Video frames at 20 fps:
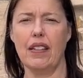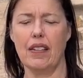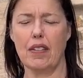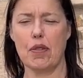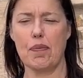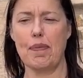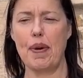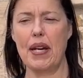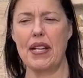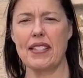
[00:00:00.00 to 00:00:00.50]

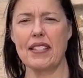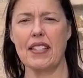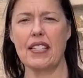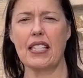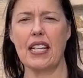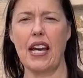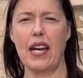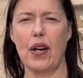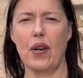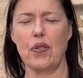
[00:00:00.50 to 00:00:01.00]
depends on
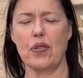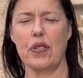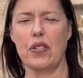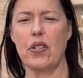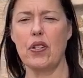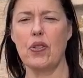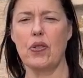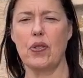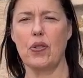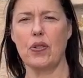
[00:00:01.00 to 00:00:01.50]
how
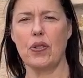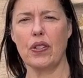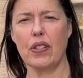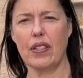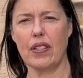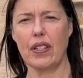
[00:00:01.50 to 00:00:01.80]
soon